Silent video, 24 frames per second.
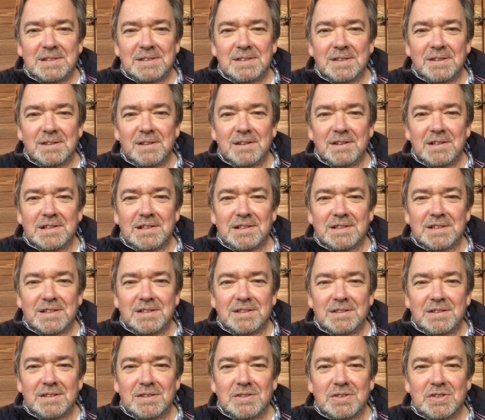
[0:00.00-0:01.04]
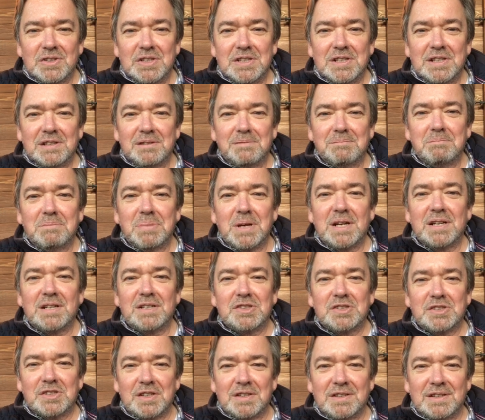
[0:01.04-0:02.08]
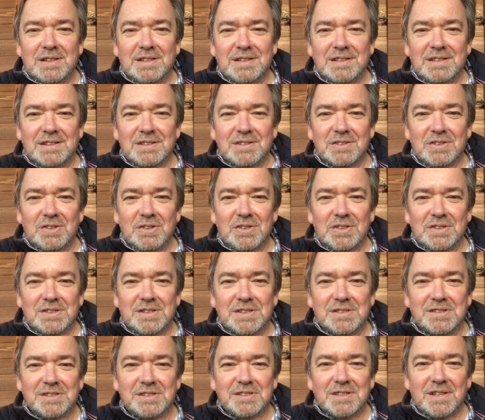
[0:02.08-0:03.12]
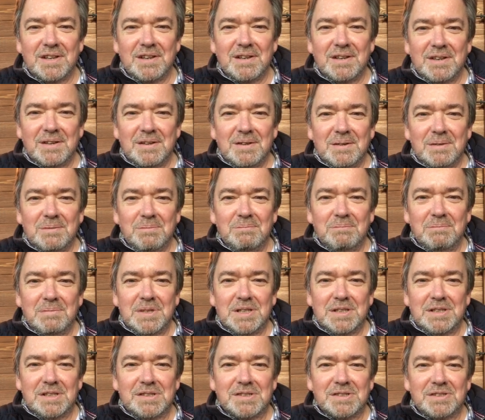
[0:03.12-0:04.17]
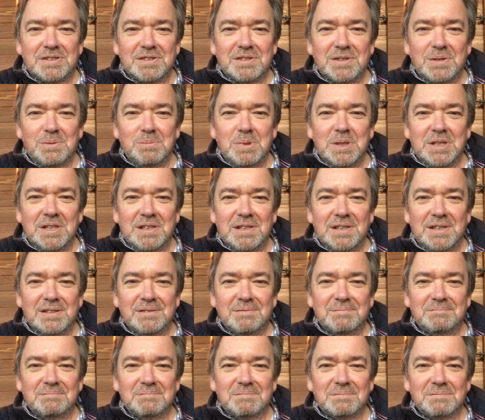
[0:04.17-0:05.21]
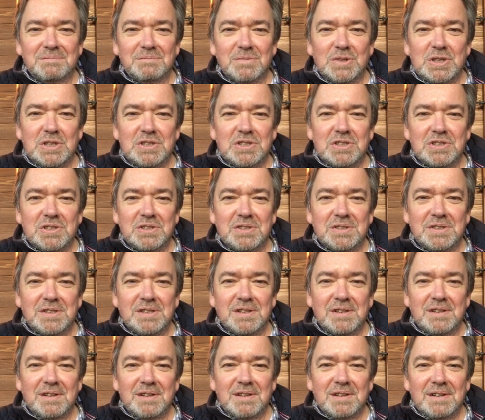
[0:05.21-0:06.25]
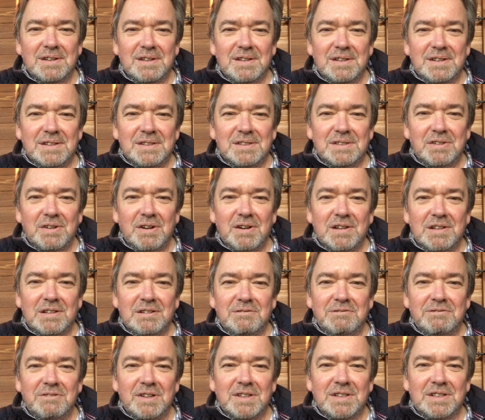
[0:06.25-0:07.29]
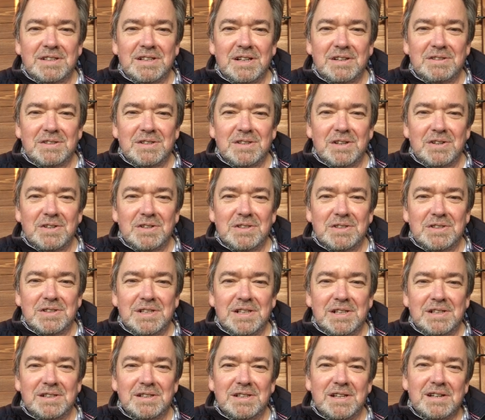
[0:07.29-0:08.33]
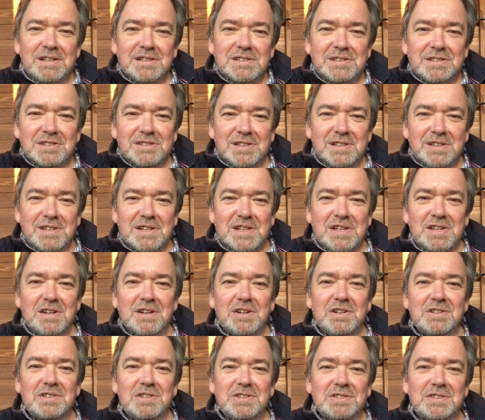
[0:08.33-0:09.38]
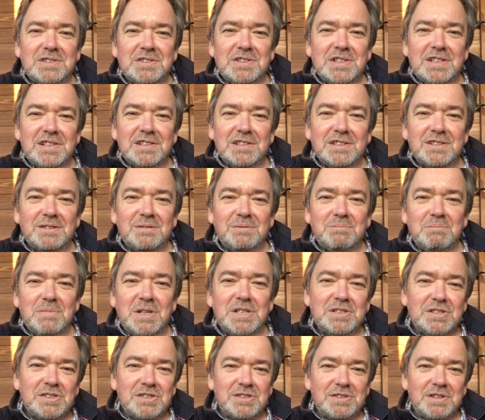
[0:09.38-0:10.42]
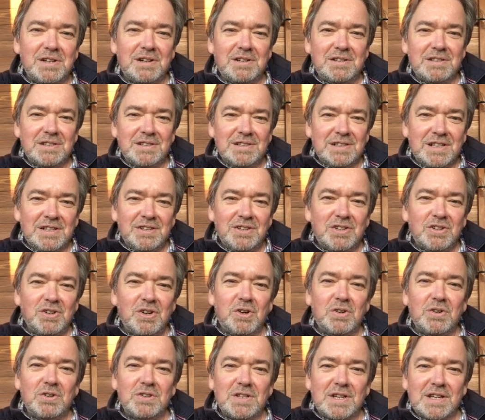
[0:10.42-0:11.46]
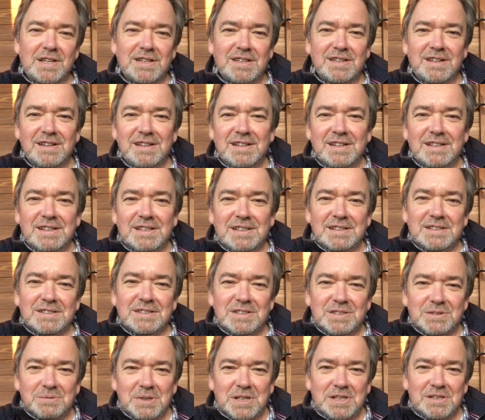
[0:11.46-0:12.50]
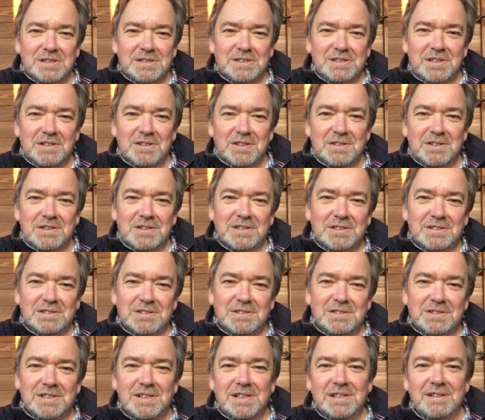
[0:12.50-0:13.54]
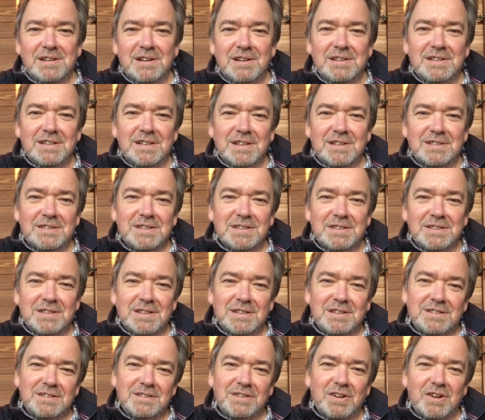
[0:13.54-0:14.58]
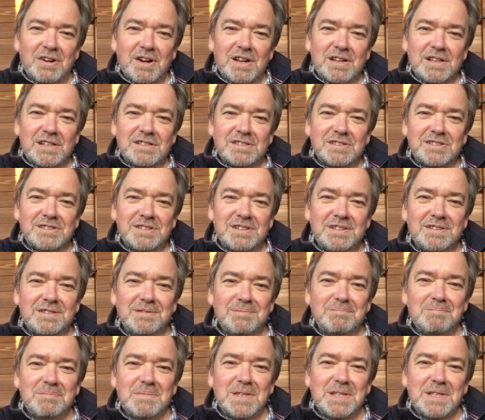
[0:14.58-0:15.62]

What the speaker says: delight in the unique person that God has made us to be. We should try and find out our unique destiny, our unique ministry, our unique calling, as well as our unique identity in Christ, and